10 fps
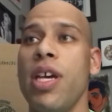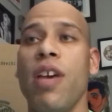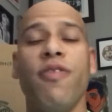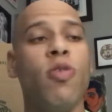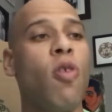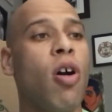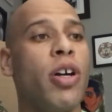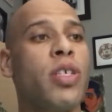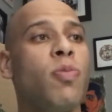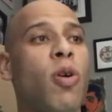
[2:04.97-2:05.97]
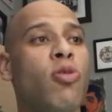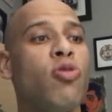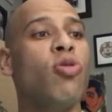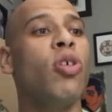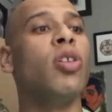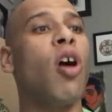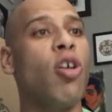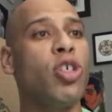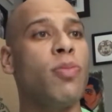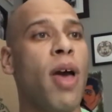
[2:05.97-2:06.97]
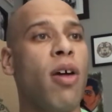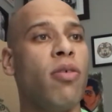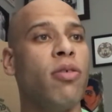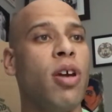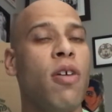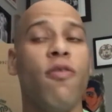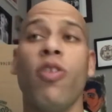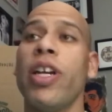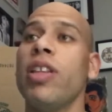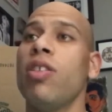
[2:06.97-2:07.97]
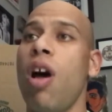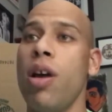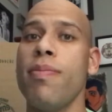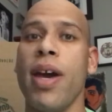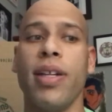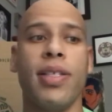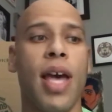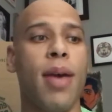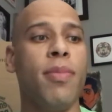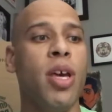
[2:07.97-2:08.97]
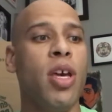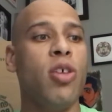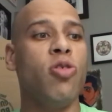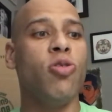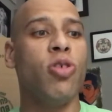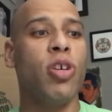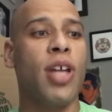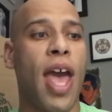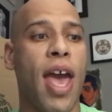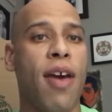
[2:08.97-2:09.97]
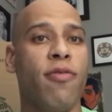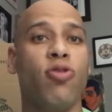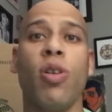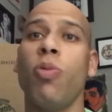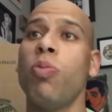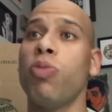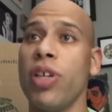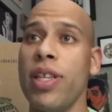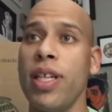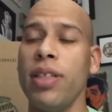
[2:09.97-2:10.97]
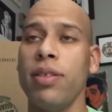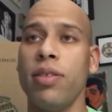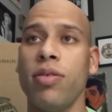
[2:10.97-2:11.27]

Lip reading: If you are exposed to a large amount for a long amount of time, you could have trouble breathing,